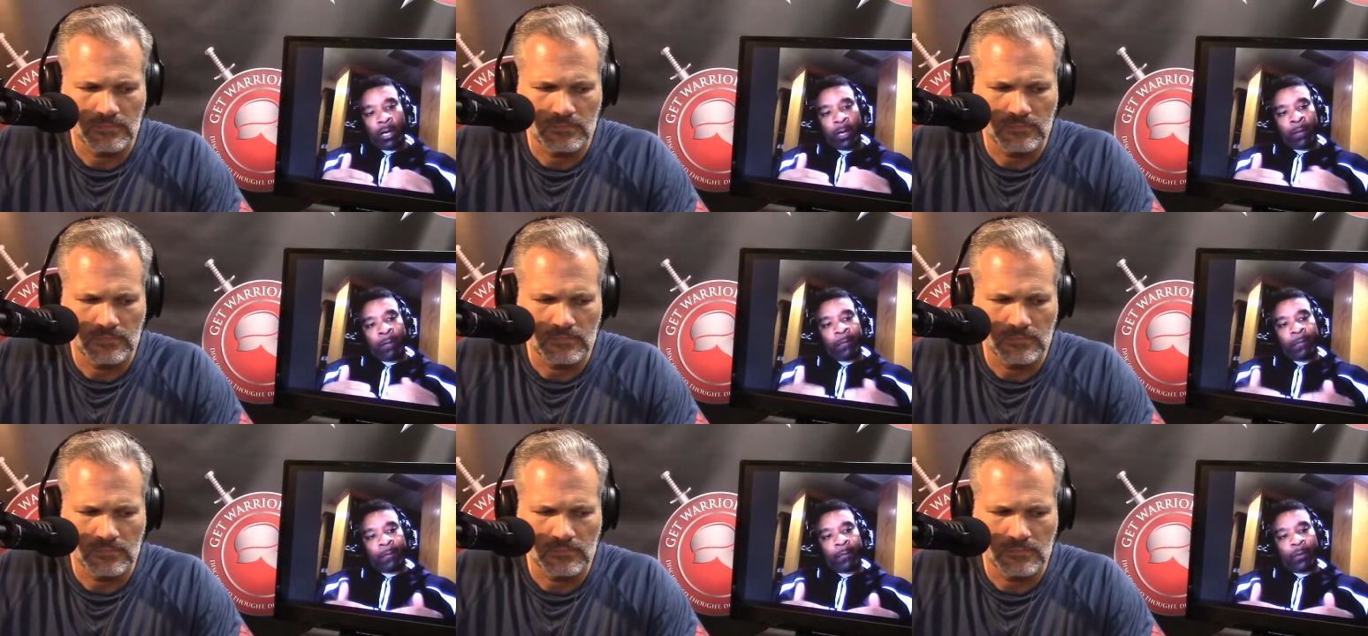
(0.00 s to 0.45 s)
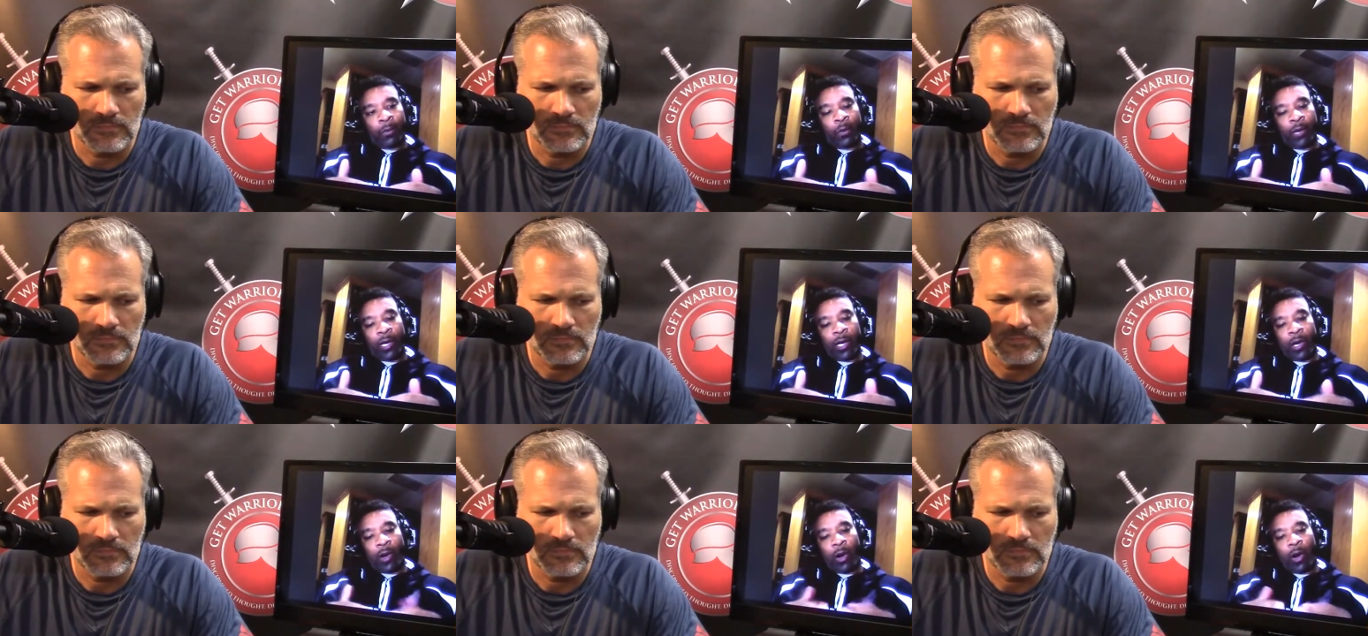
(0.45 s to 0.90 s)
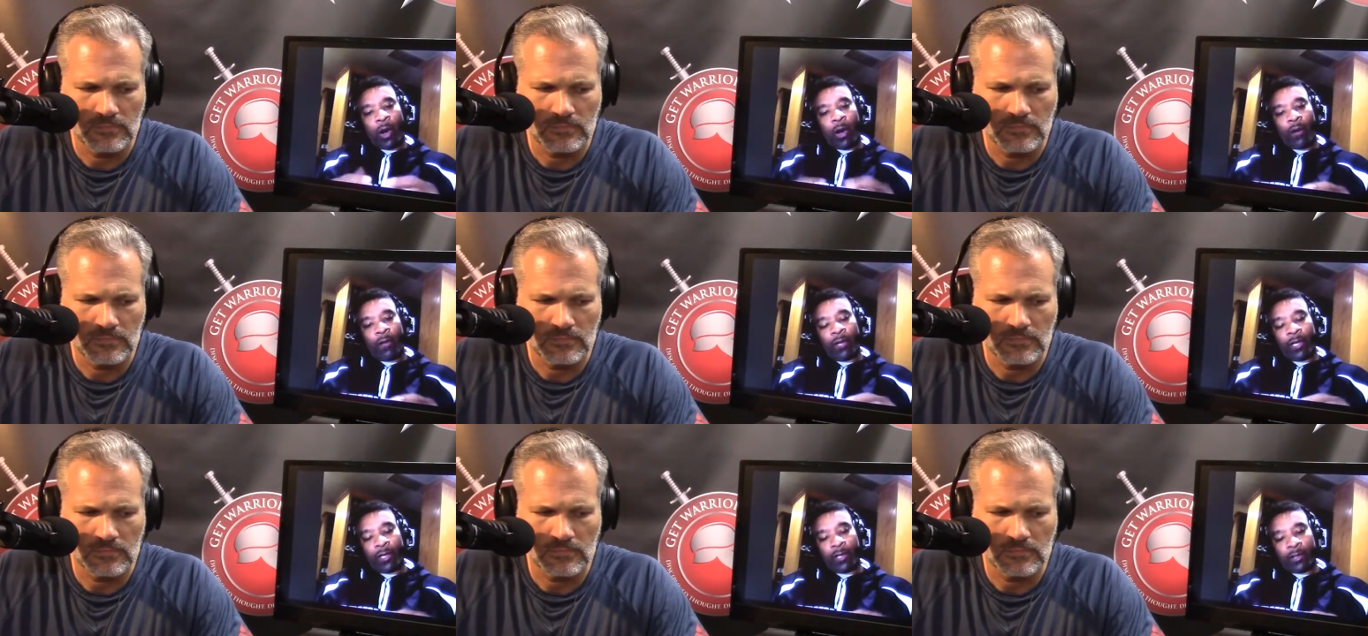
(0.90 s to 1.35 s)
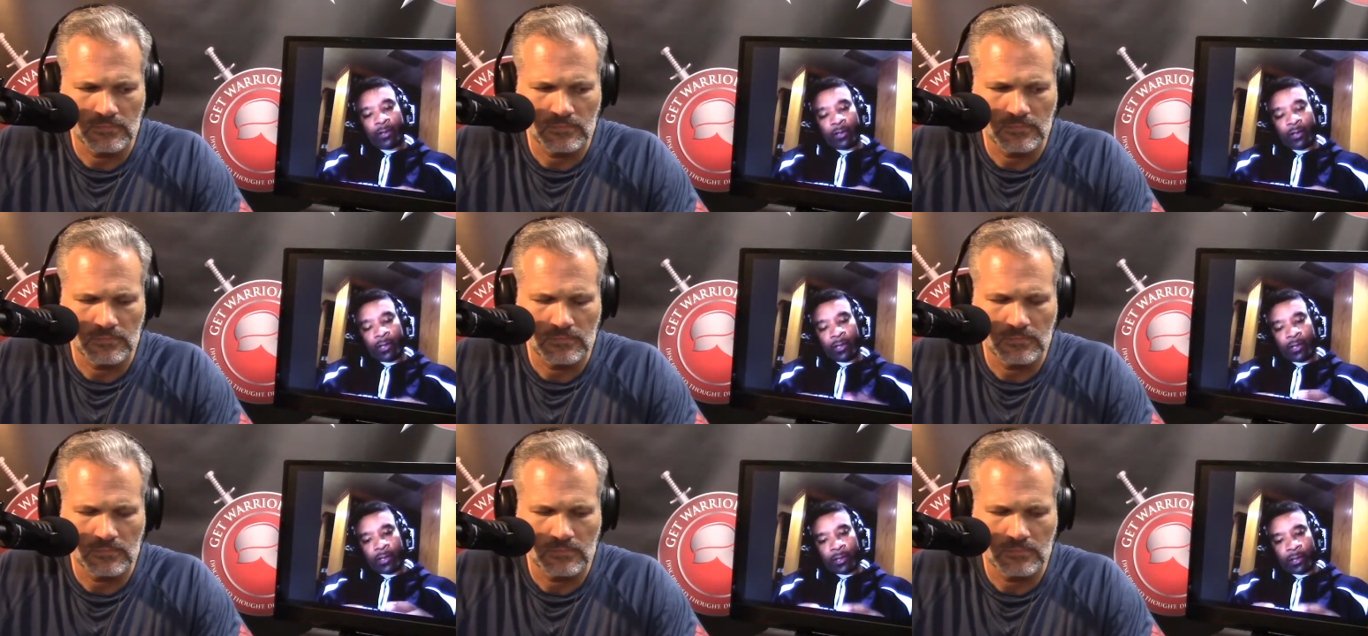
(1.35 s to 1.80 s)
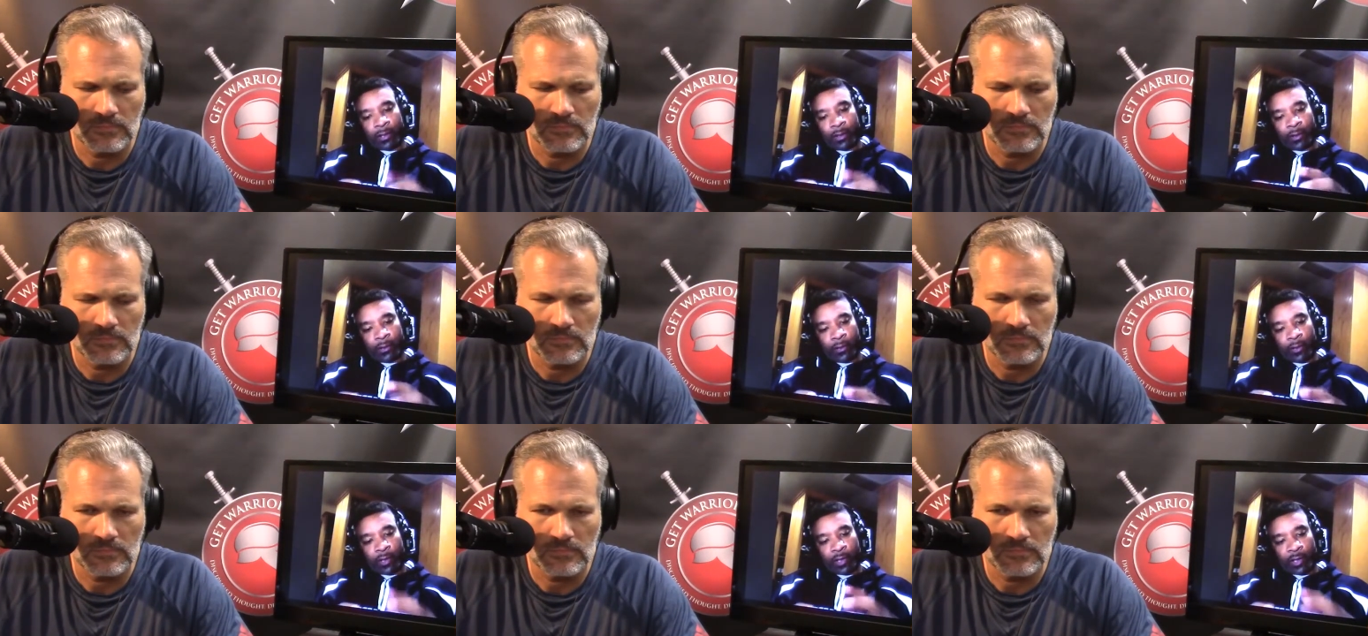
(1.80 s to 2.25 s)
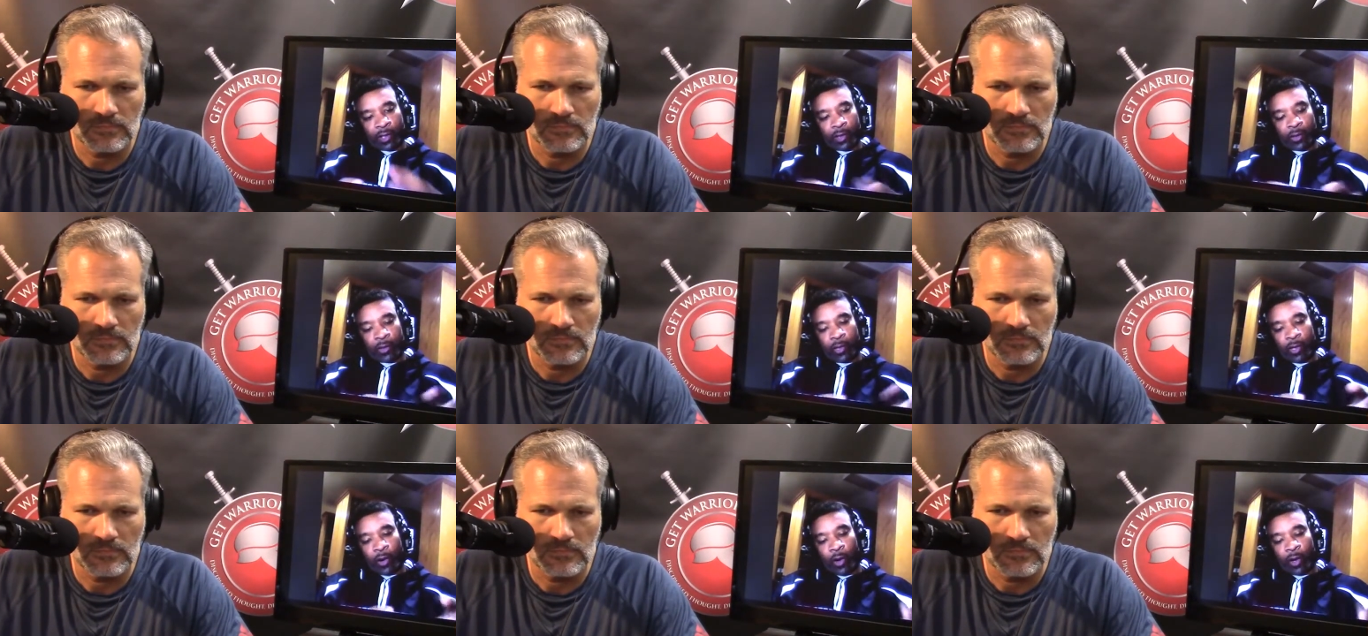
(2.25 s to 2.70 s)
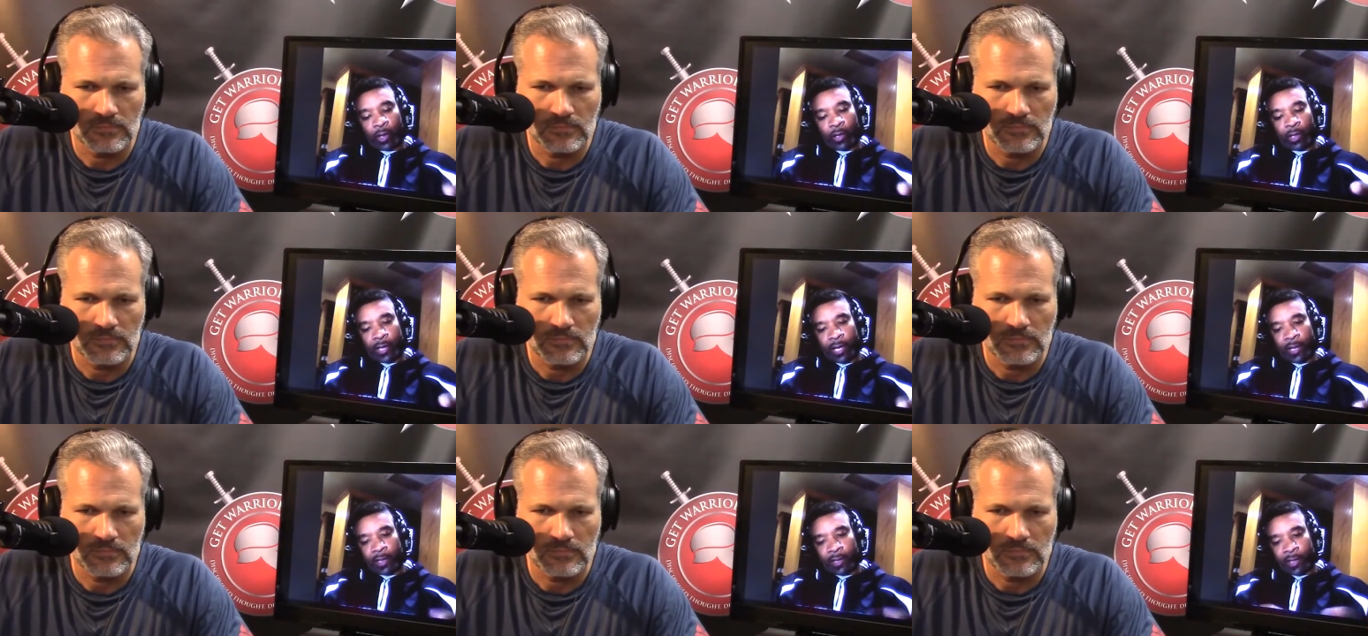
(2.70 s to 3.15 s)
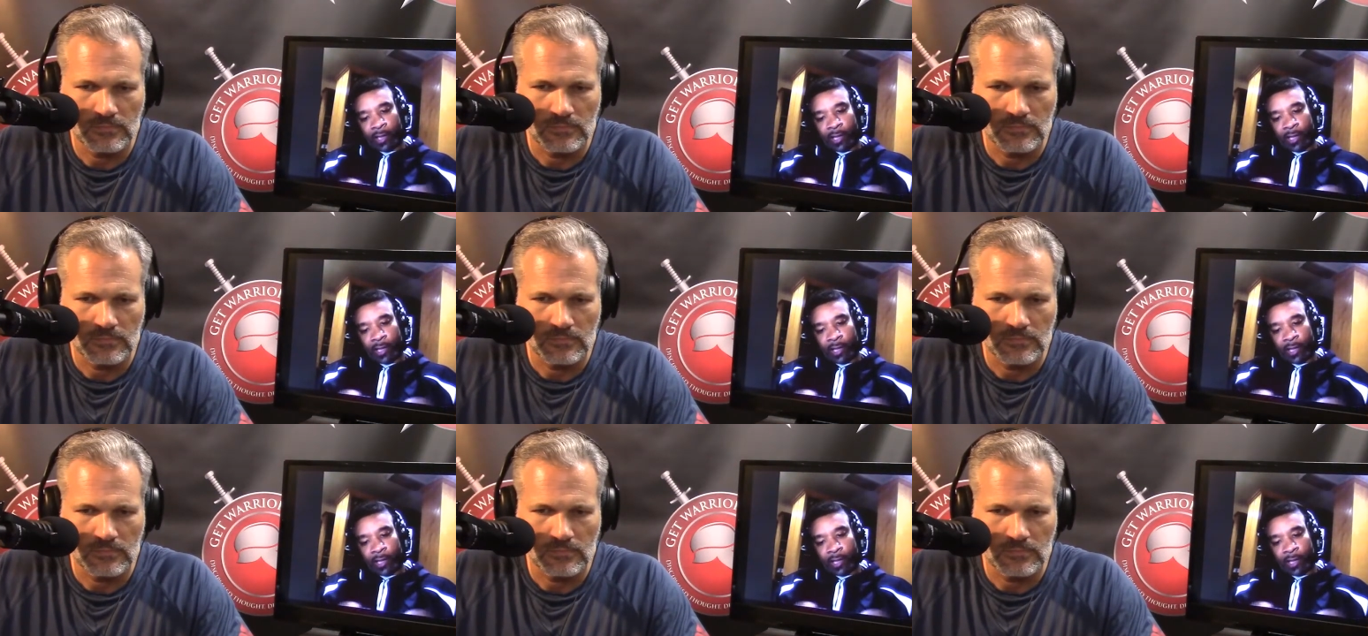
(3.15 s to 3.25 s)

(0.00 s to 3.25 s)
Speaker 1: we know all these, these we'll just use the organizations and the teams